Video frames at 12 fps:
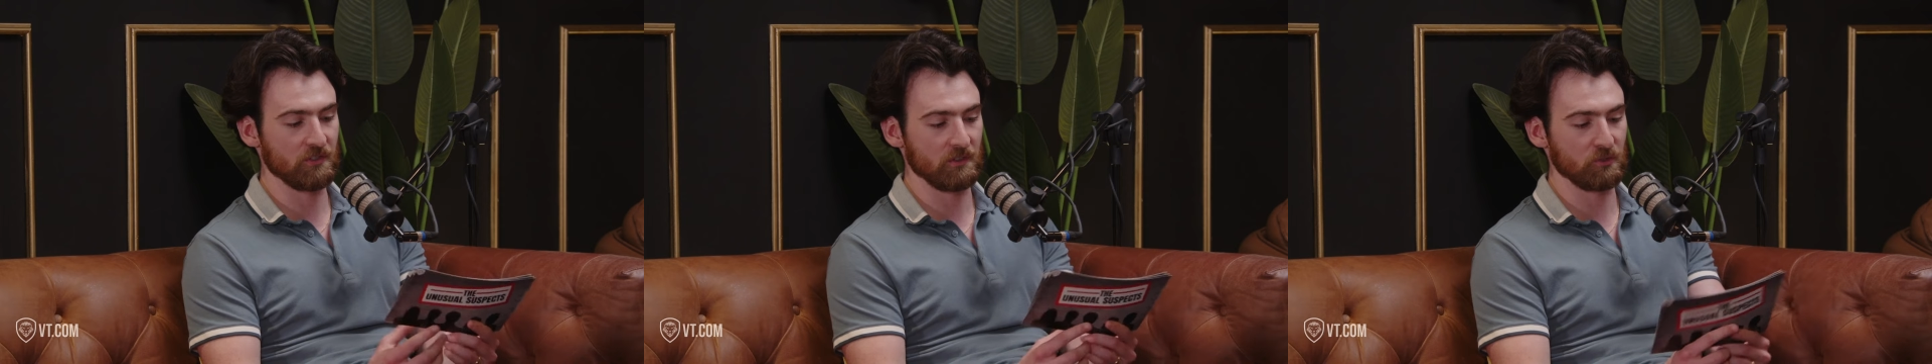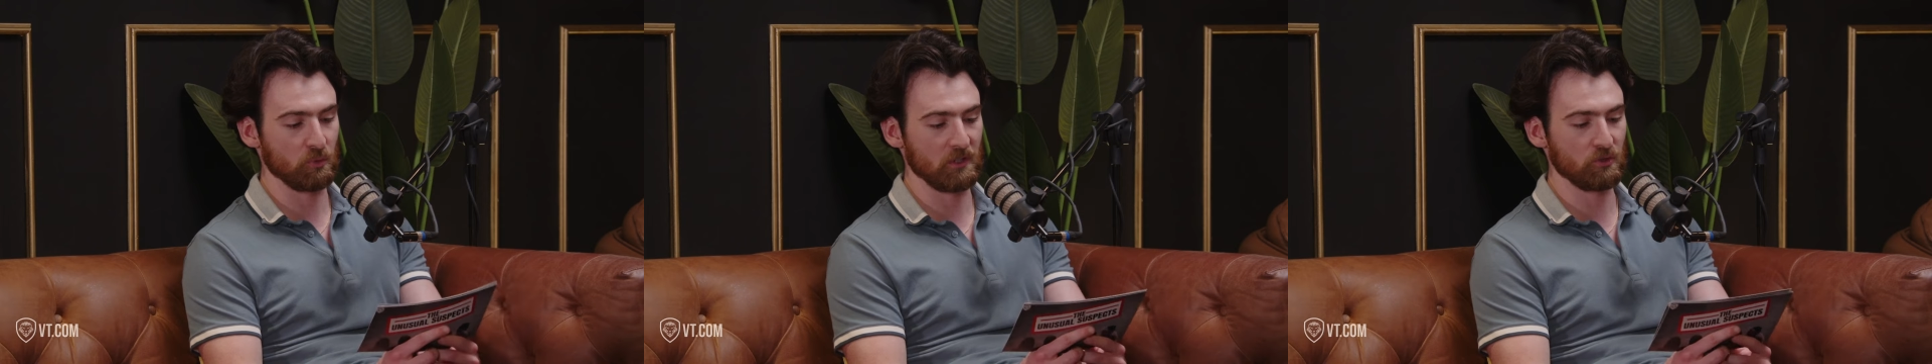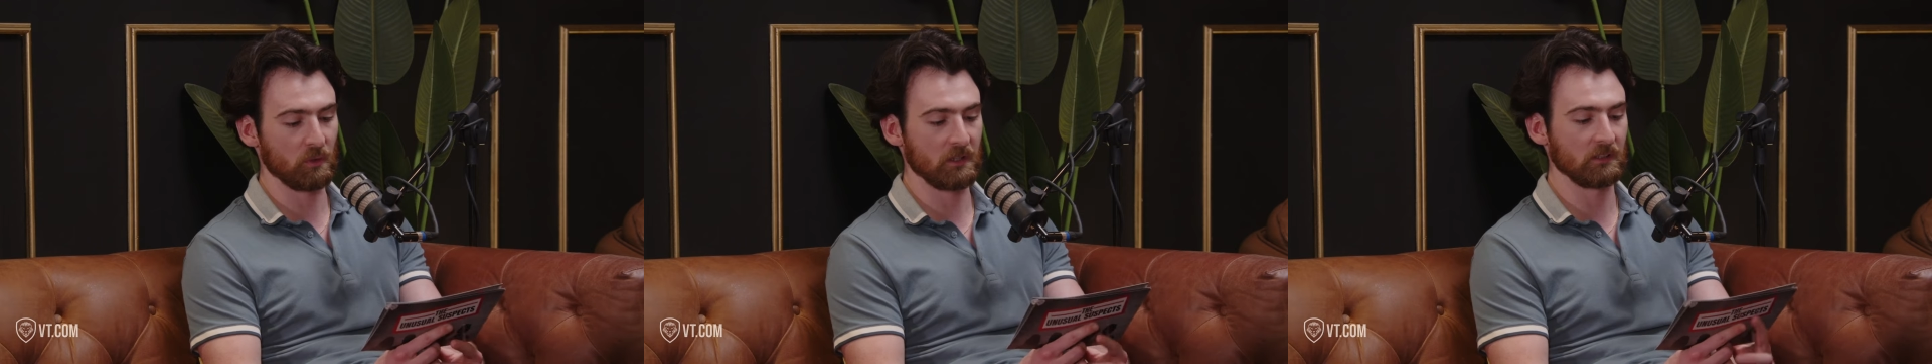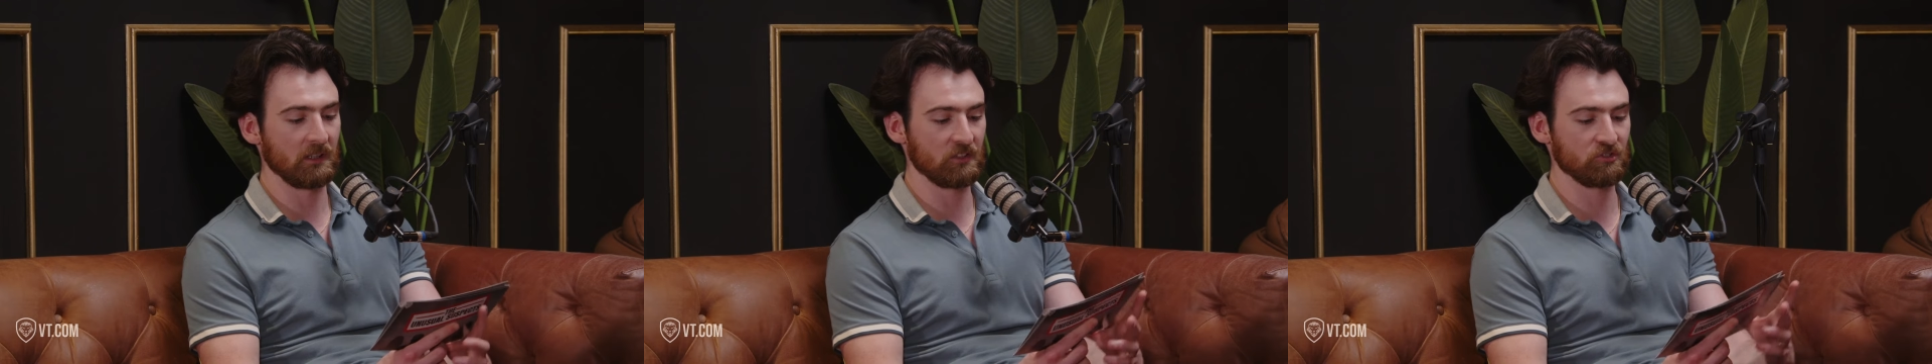in the 2020
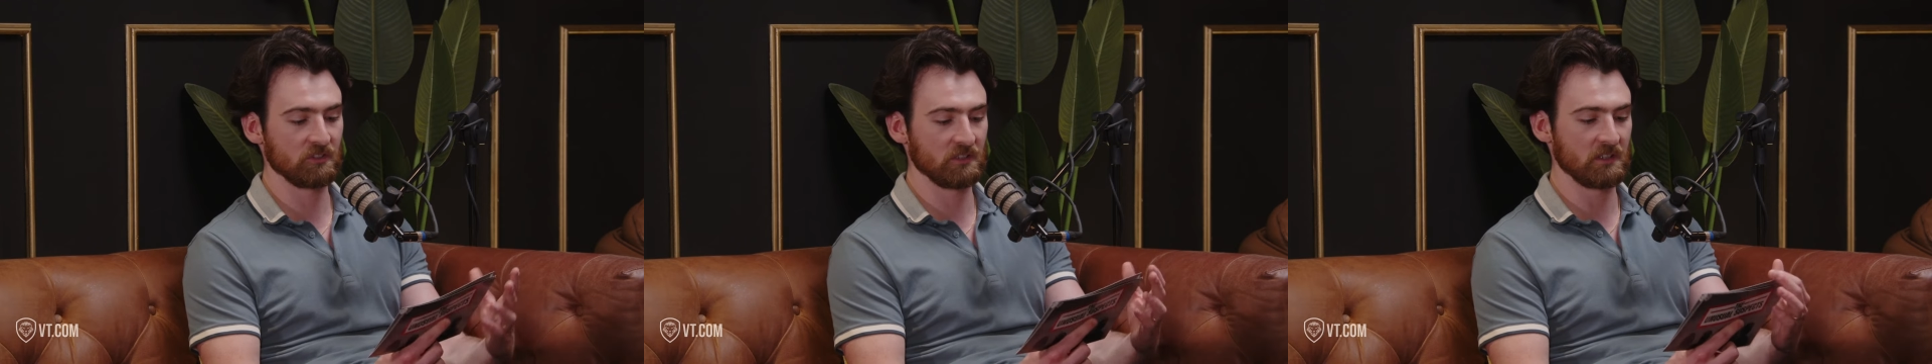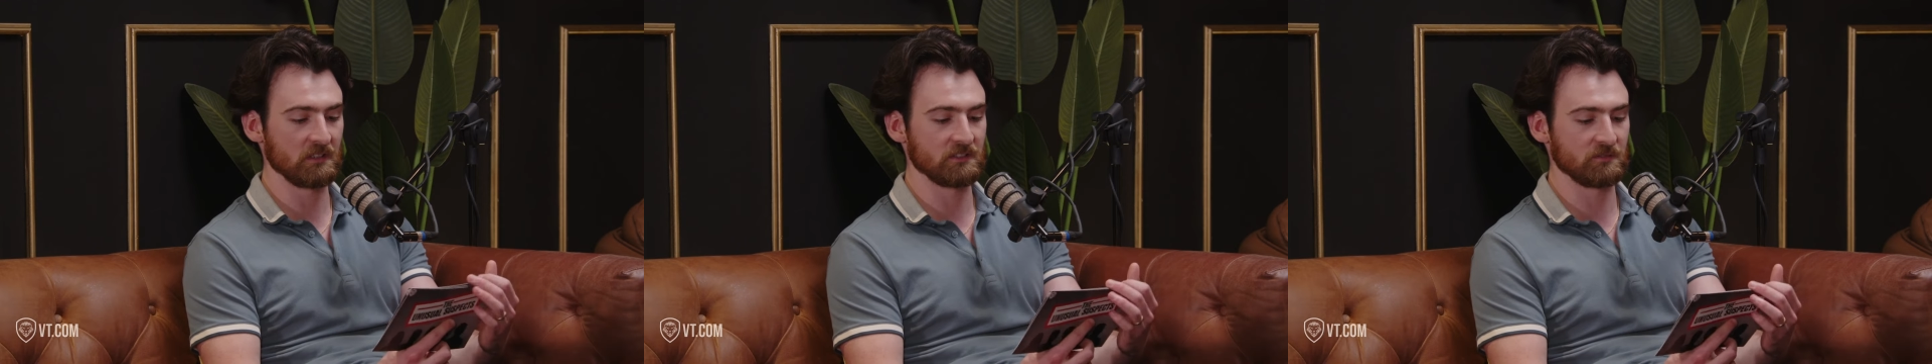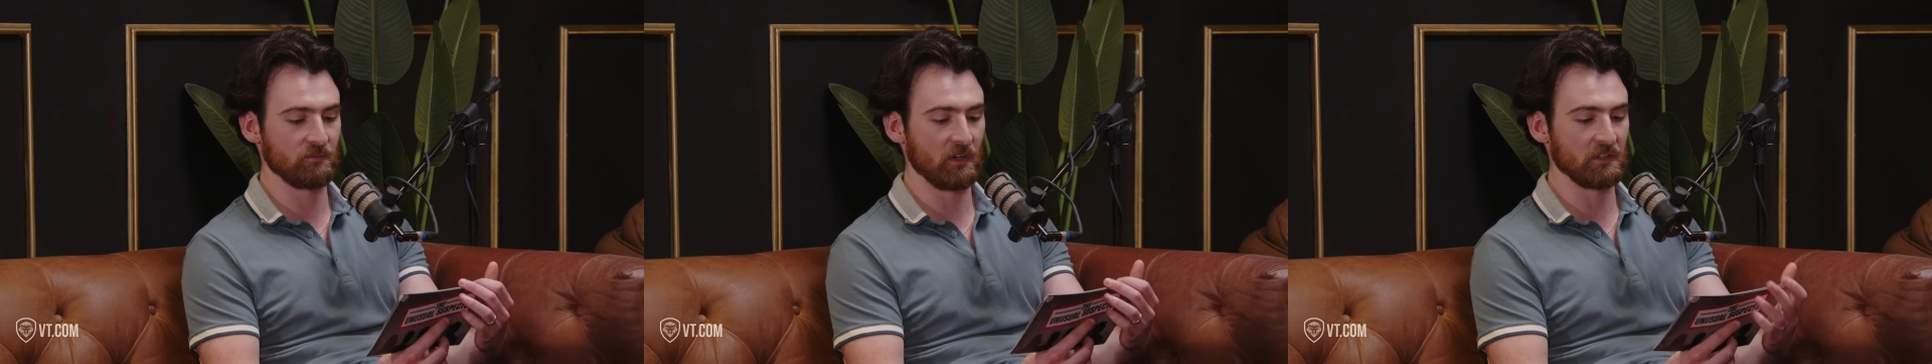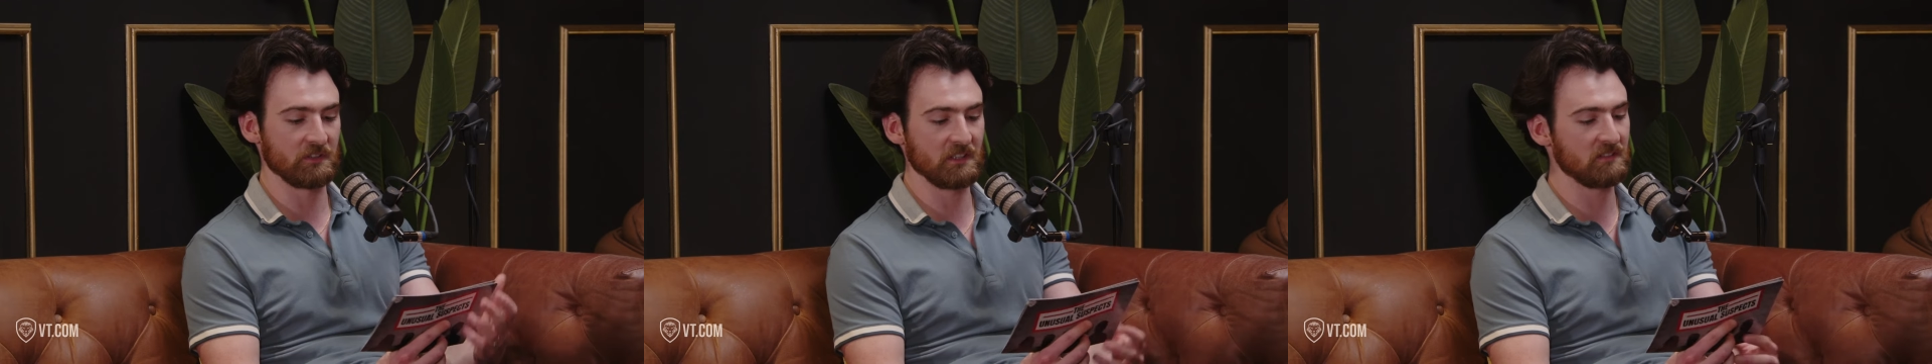election. It's
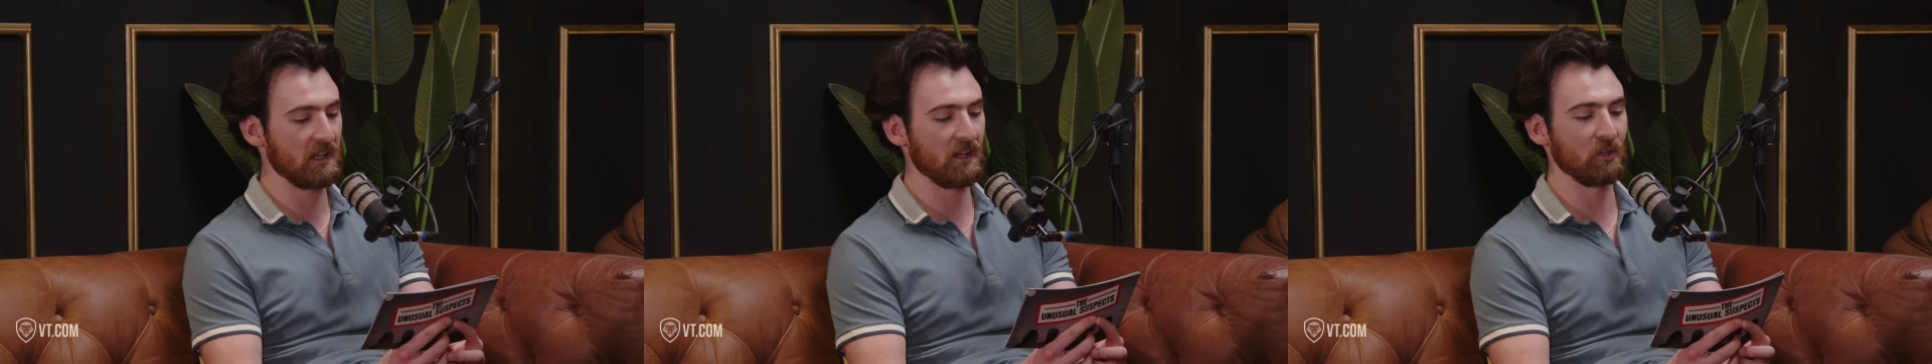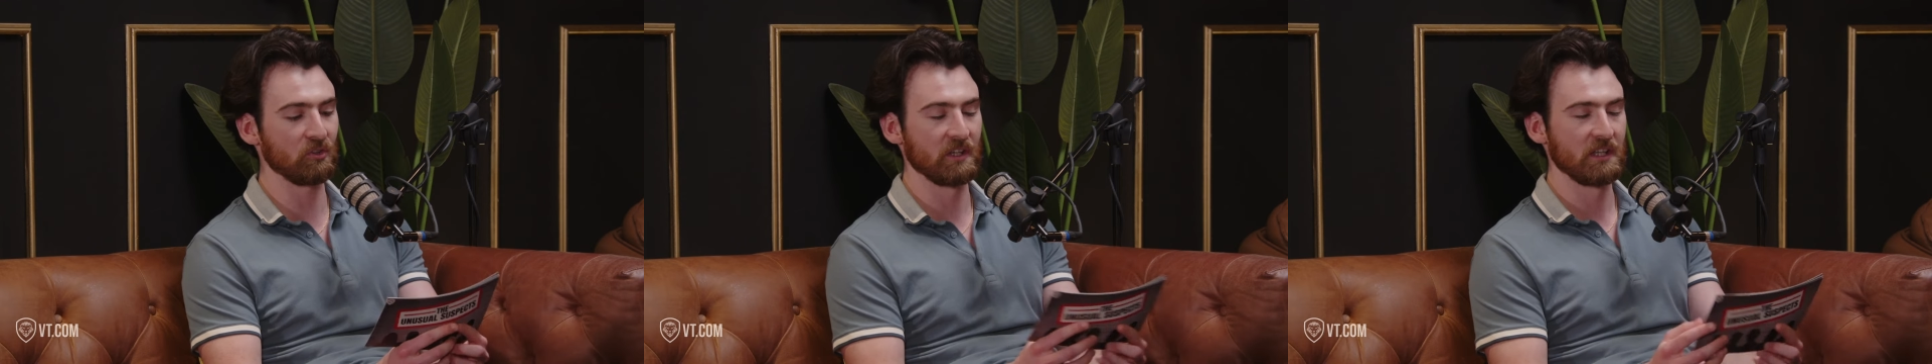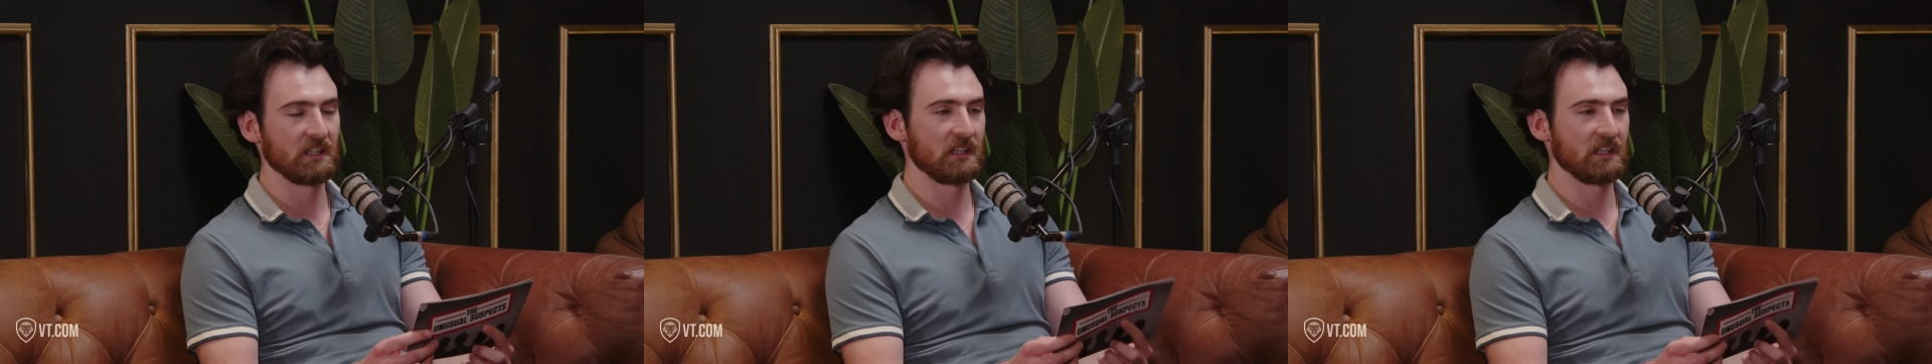very detailed.